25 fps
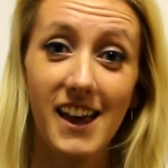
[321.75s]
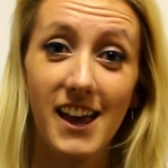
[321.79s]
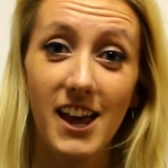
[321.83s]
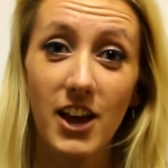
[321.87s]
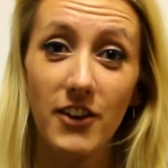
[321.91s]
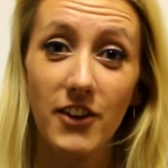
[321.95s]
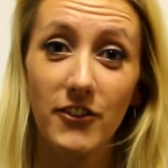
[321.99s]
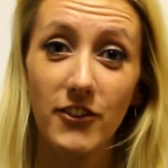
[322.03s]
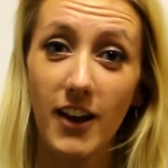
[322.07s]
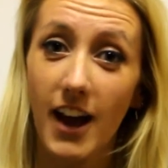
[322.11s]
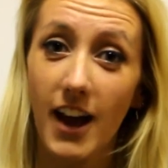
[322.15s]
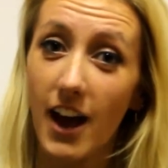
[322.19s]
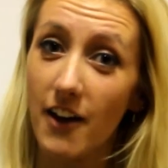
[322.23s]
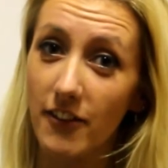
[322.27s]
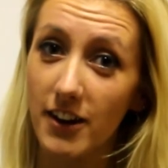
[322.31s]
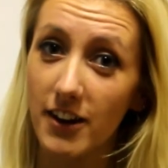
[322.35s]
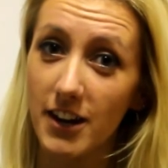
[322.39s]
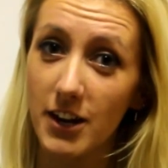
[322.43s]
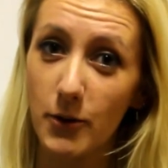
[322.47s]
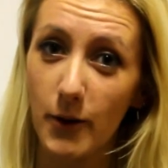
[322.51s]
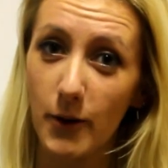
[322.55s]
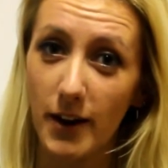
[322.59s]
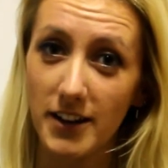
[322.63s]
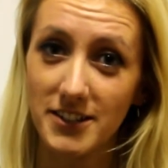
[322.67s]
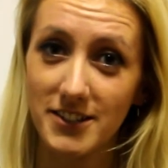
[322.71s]
If you have
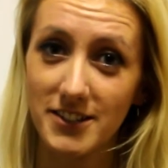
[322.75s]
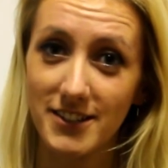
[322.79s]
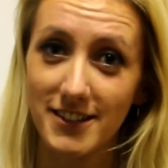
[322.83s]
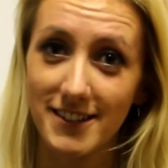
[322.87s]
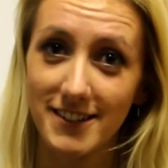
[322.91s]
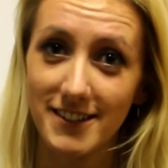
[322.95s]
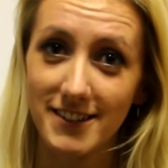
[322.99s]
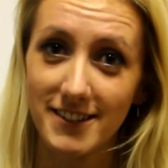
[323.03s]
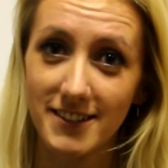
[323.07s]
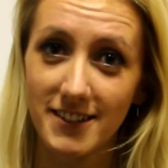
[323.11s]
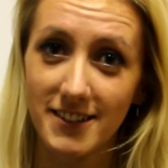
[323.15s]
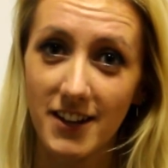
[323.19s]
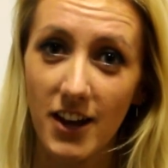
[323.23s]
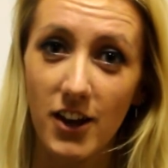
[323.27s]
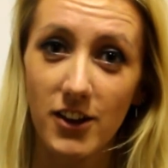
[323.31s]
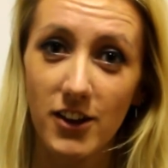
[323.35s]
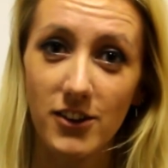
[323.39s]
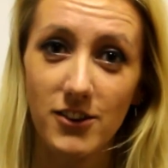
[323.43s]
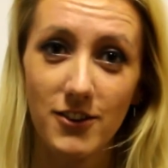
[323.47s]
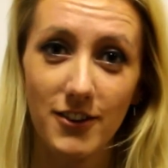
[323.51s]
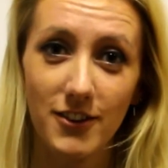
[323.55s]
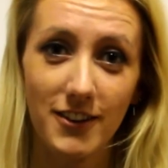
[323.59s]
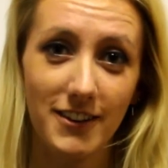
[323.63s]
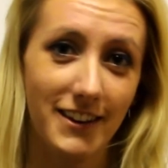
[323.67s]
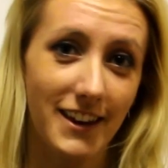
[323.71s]
any questions,
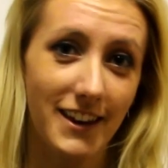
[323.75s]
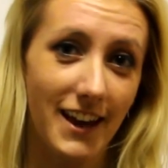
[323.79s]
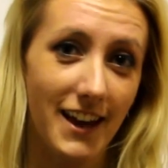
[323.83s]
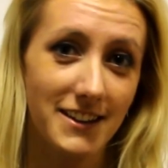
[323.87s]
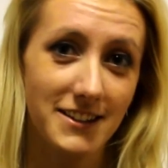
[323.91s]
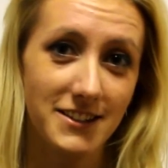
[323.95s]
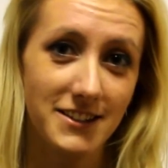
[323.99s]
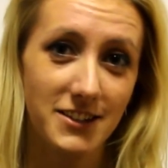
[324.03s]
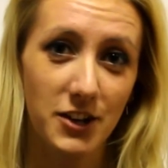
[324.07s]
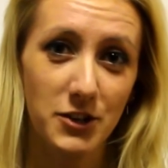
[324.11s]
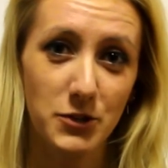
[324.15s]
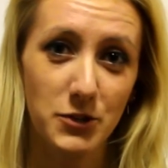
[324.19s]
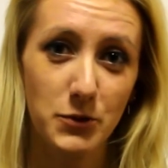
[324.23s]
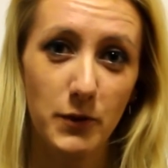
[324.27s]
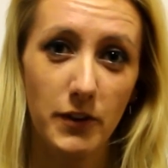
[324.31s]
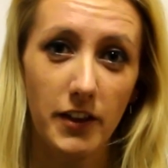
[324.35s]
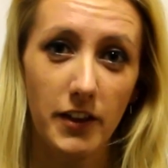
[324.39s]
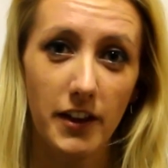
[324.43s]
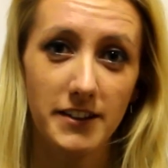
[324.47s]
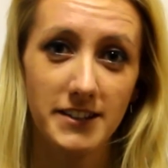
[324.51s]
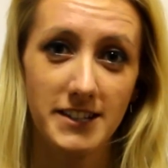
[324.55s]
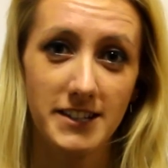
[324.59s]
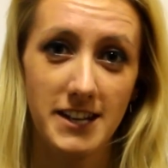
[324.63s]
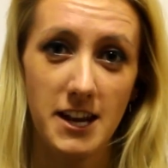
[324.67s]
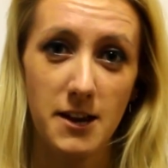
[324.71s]
you can get in touch with
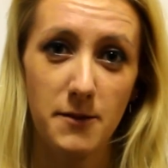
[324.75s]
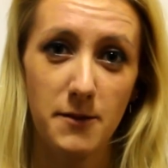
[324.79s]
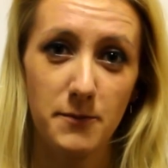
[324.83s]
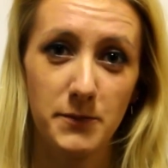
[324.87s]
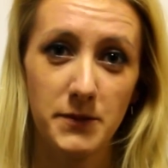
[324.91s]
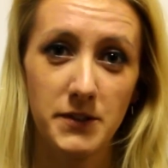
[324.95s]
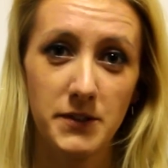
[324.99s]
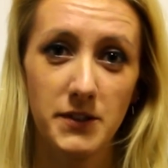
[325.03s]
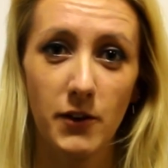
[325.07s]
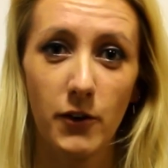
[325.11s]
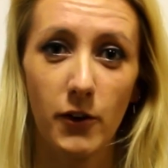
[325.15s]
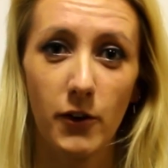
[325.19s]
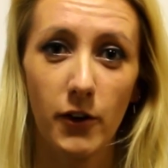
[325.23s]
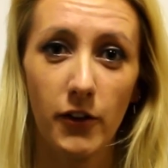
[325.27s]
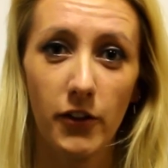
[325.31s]
our teams